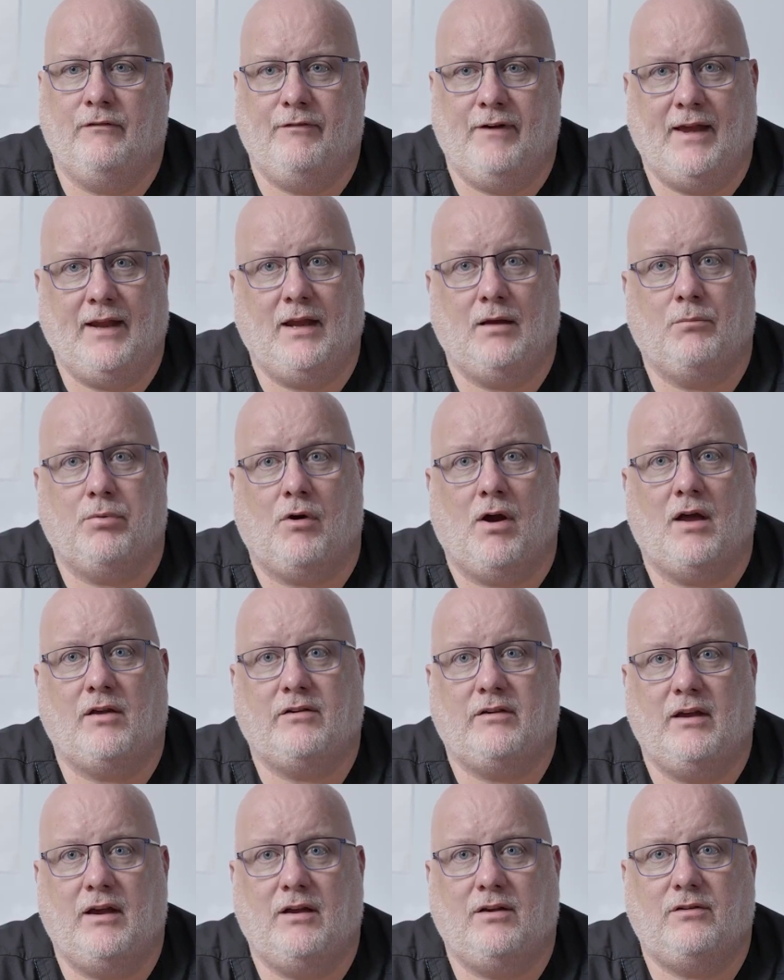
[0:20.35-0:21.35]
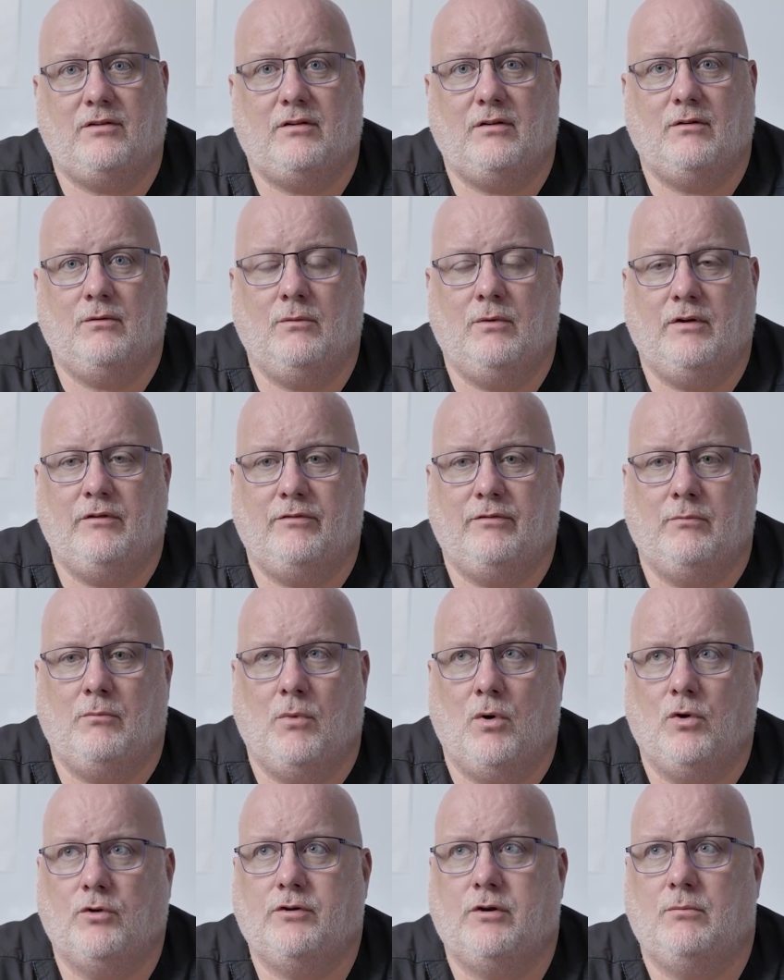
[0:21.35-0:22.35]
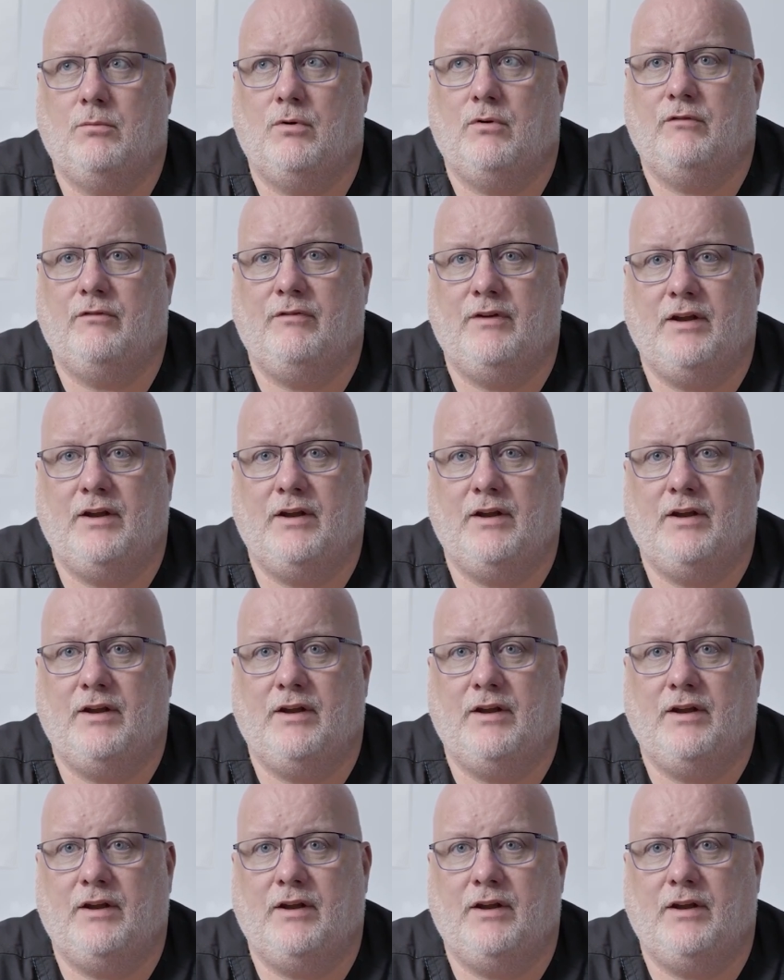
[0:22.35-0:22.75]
the vetting process with multiple